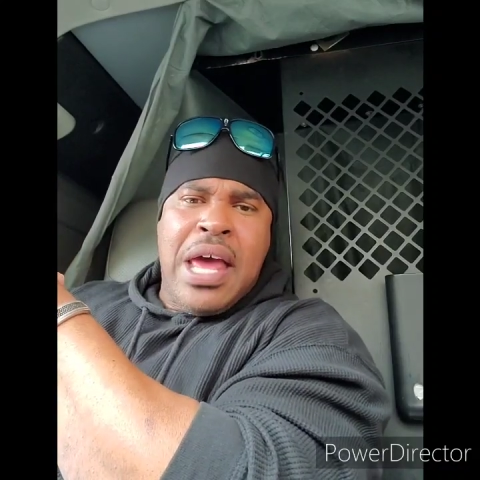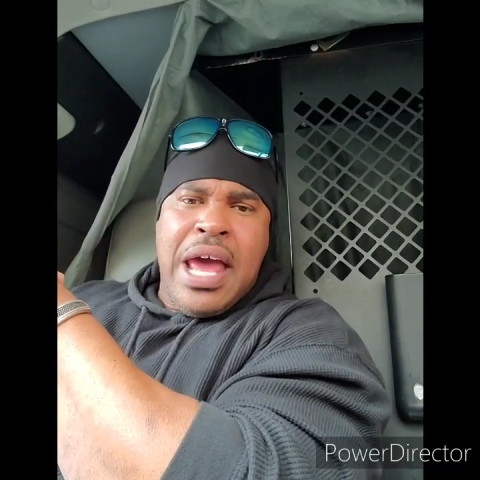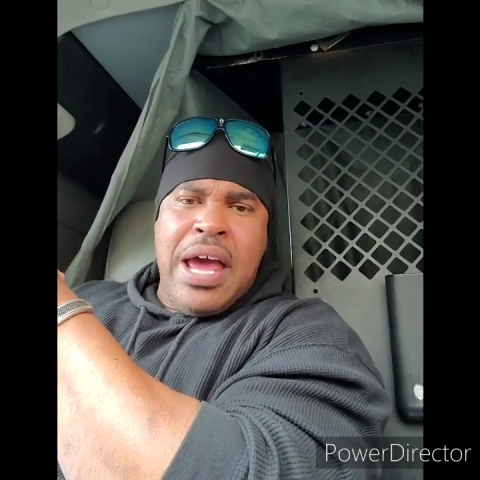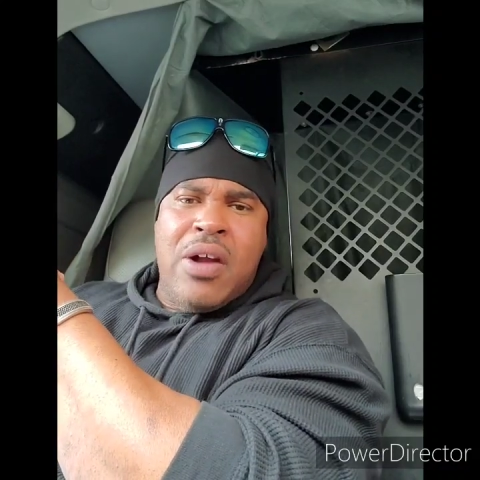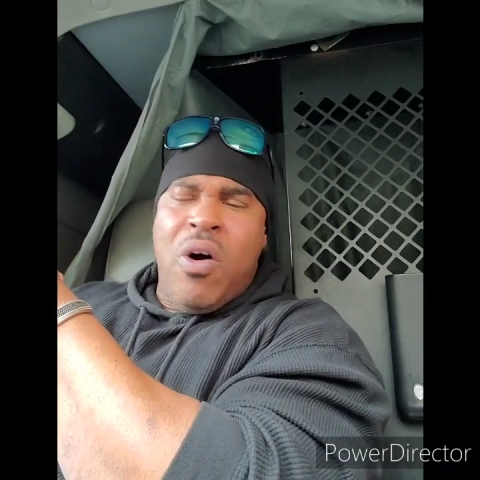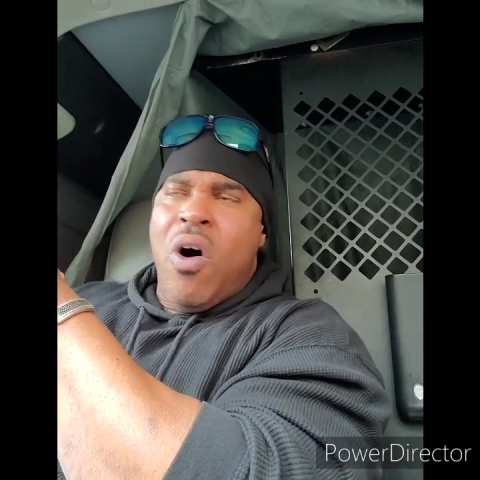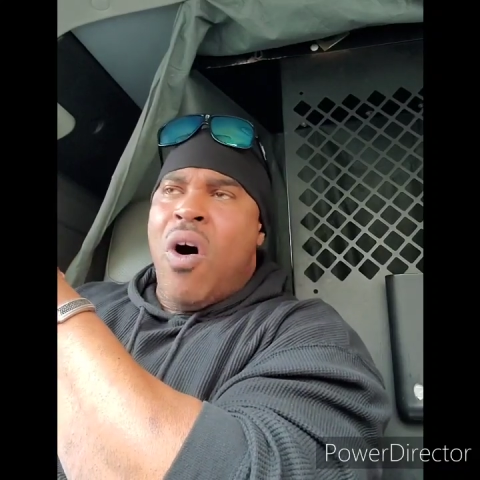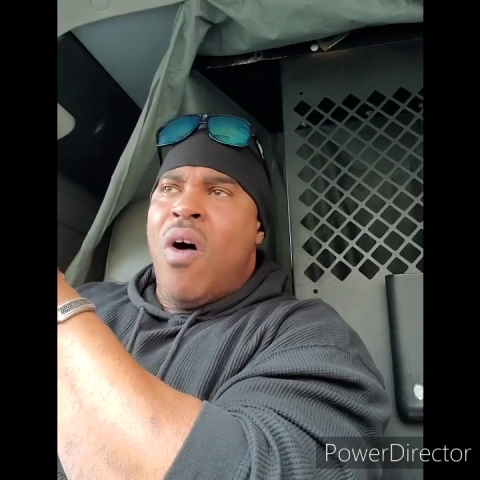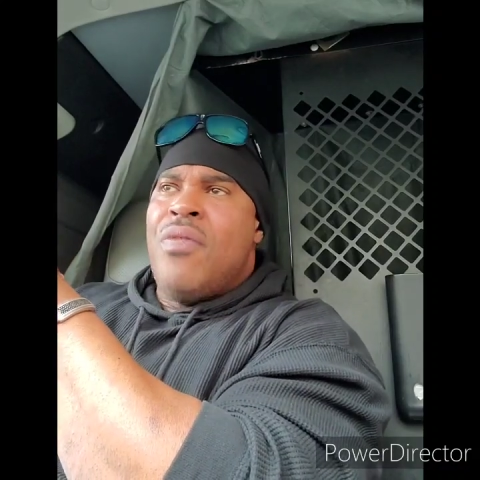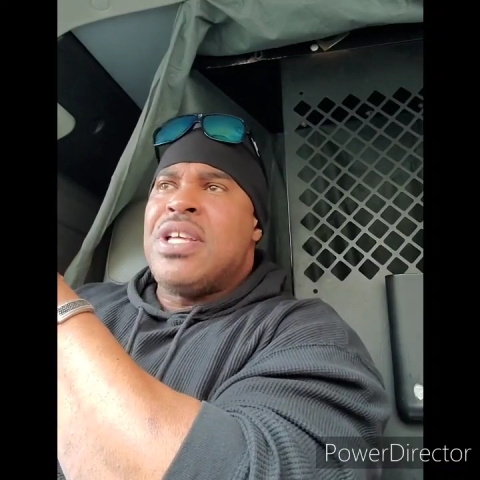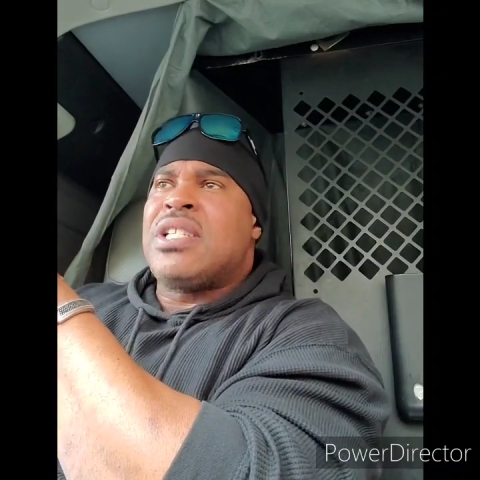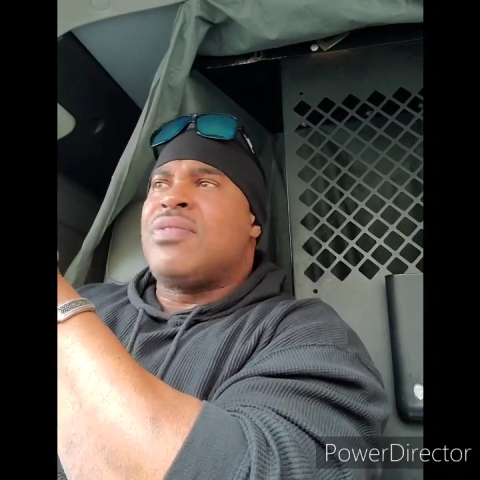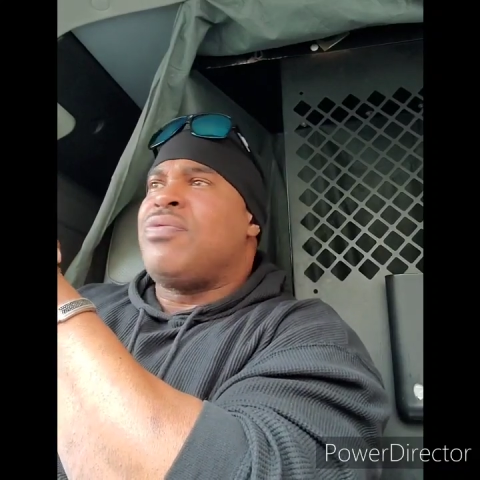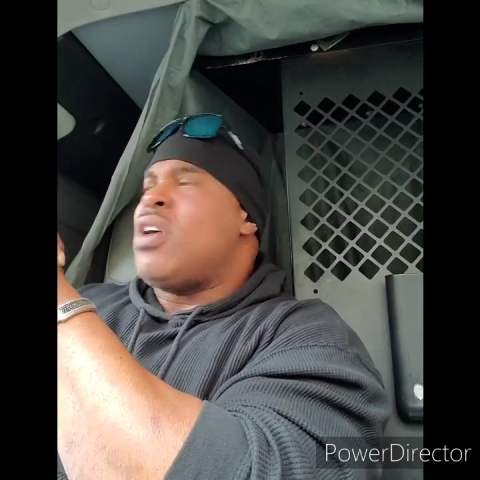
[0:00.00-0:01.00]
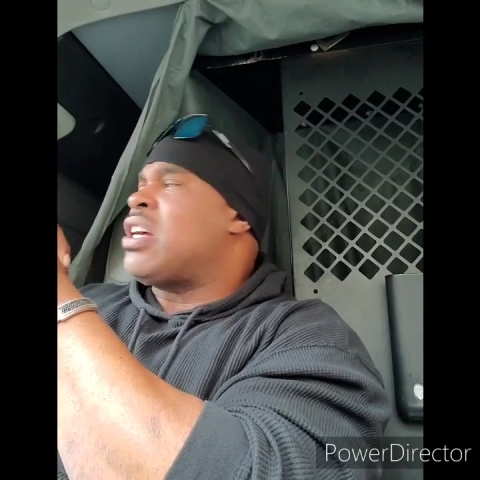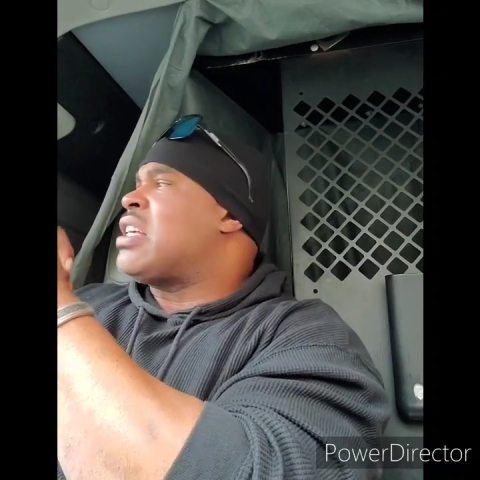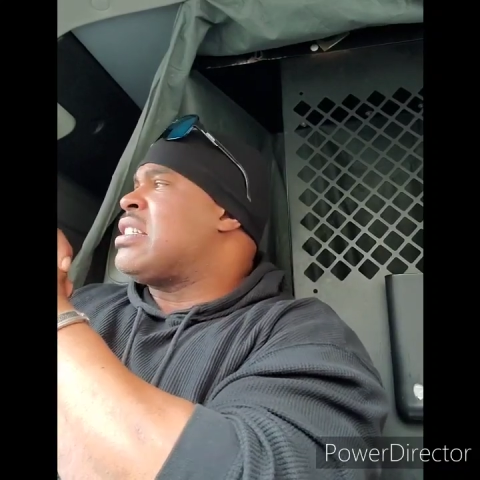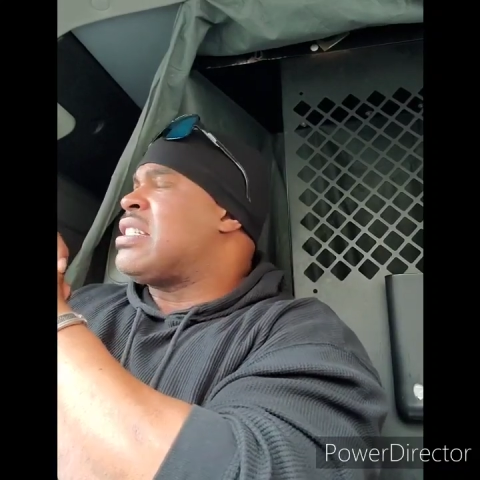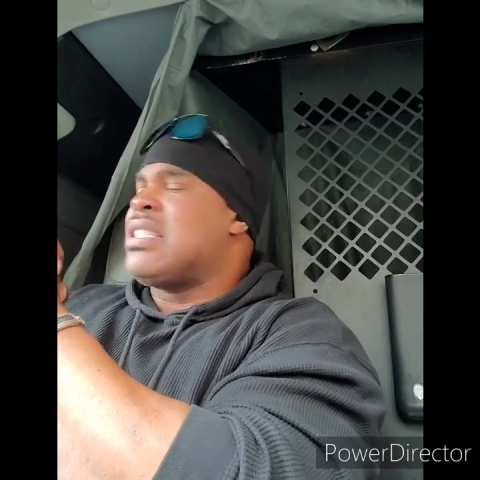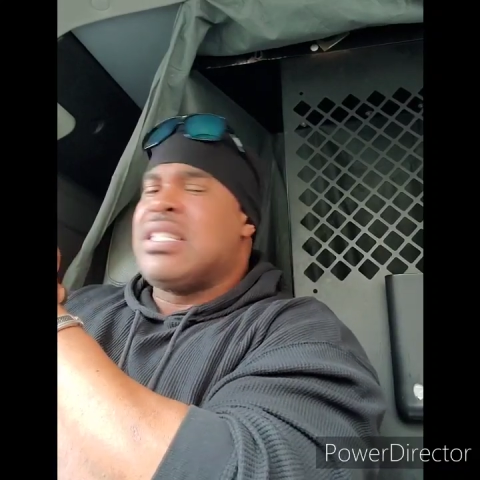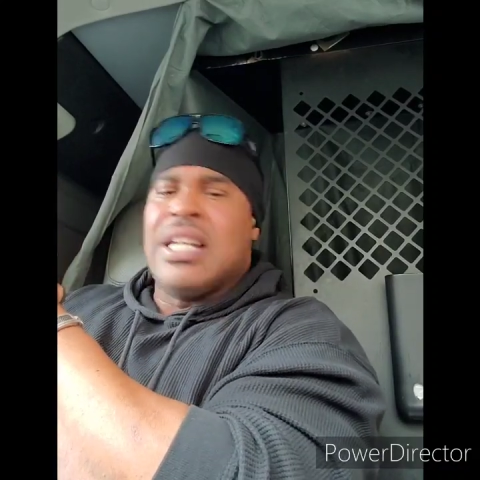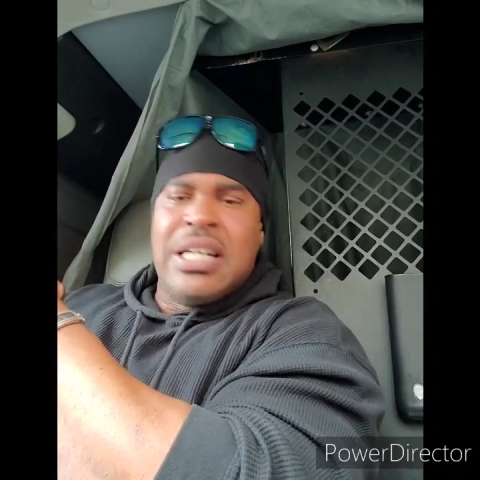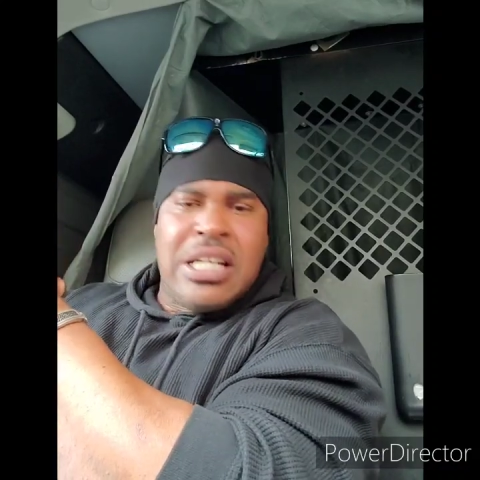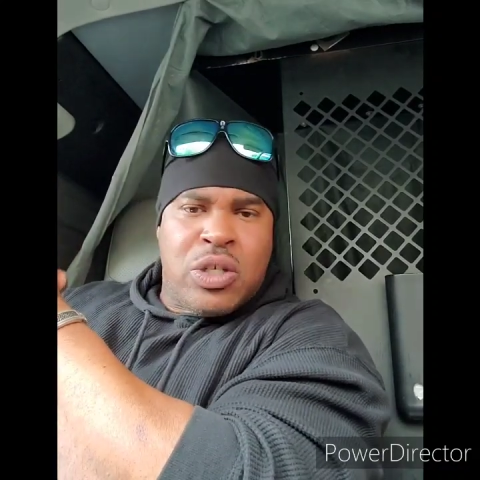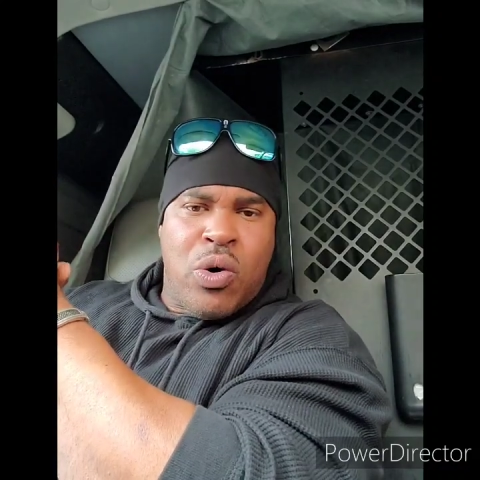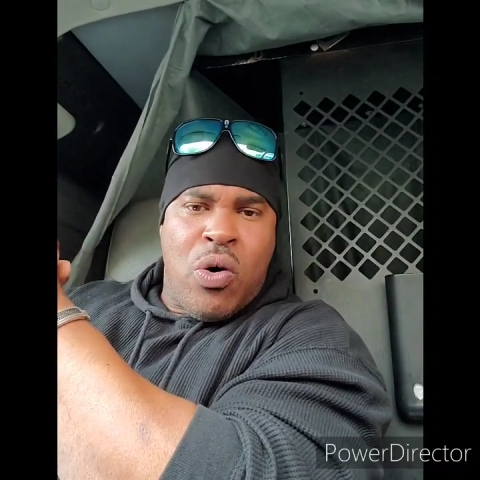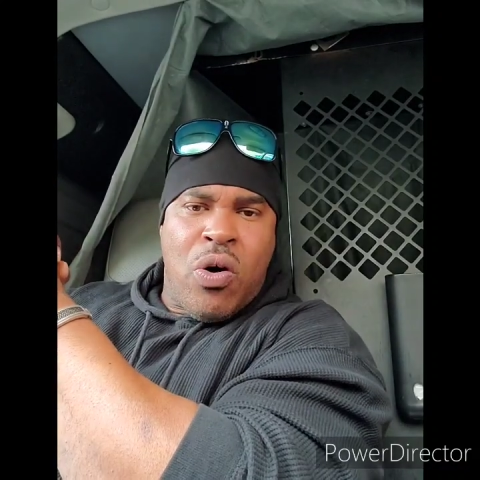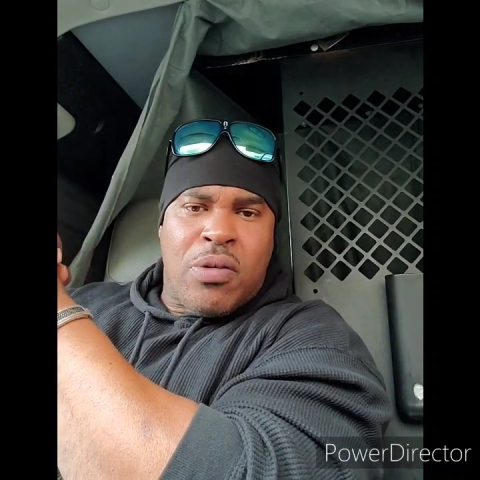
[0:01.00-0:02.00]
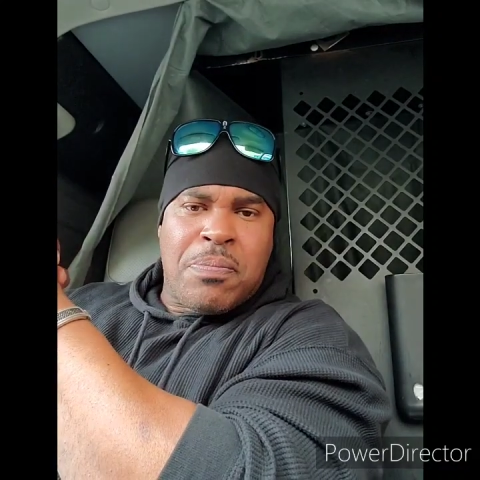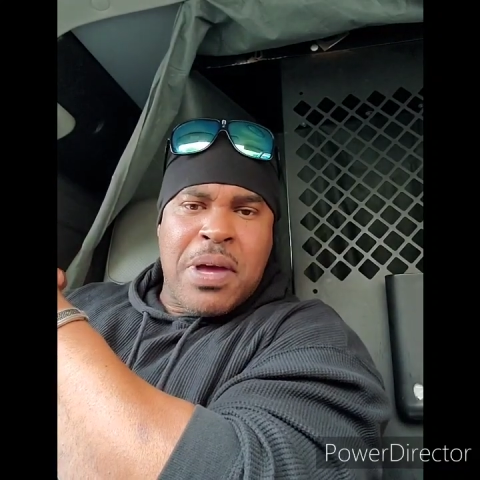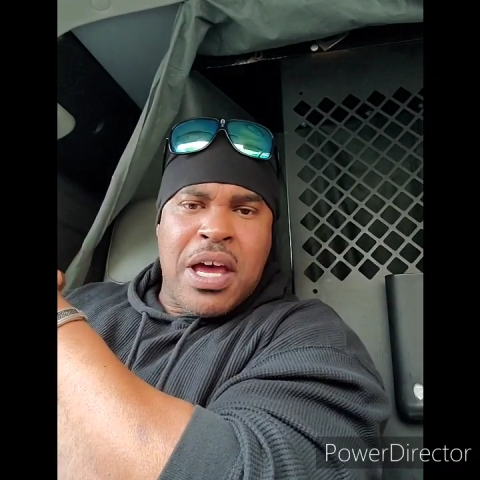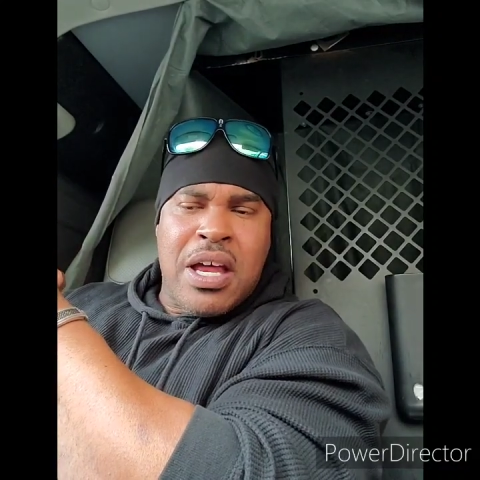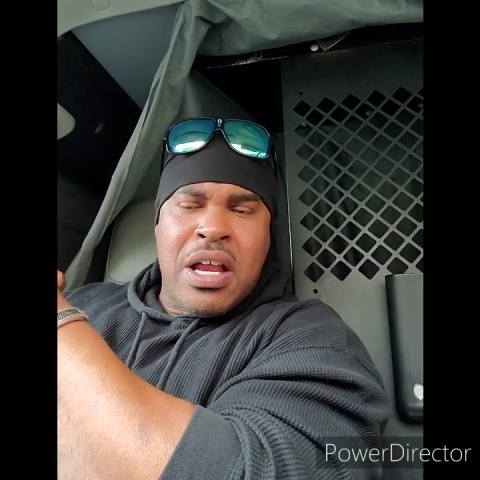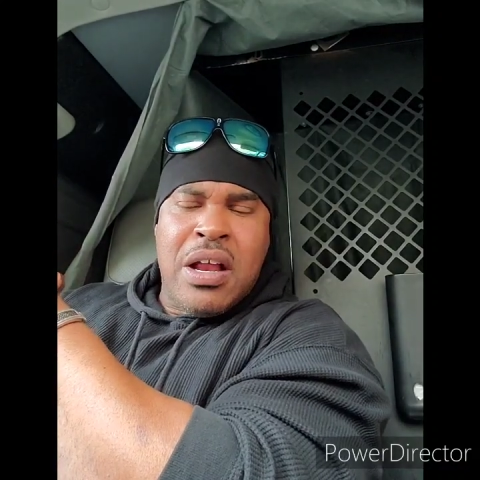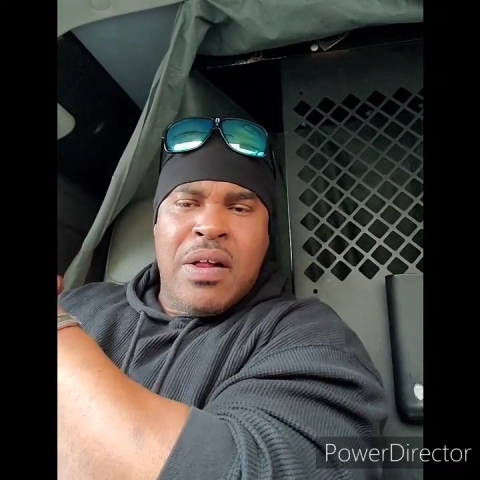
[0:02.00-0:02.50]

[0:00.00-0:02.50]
and all this fucking silly talk, man.